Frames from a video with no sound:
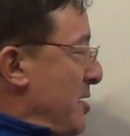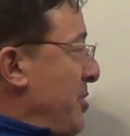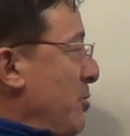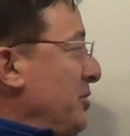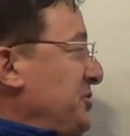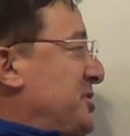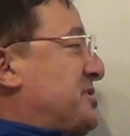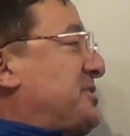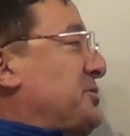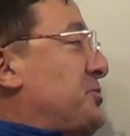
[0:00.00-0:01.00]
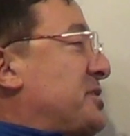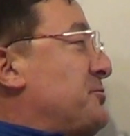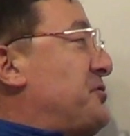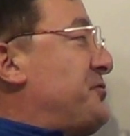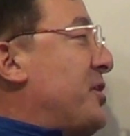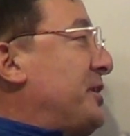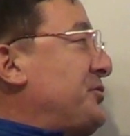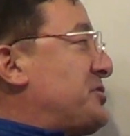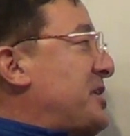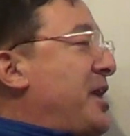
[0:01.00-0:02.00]
But we'll just do some
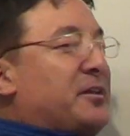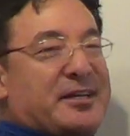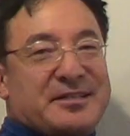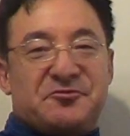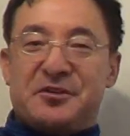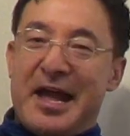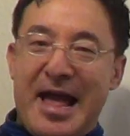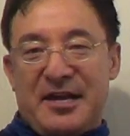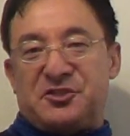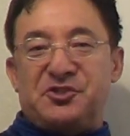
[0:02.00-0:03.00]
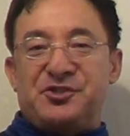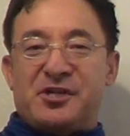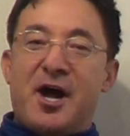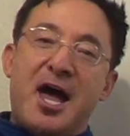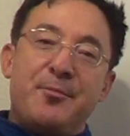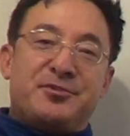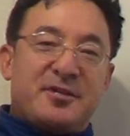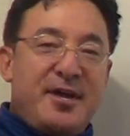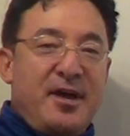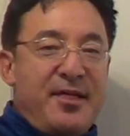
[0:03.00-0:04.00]
fun sailing, tacks and jibes,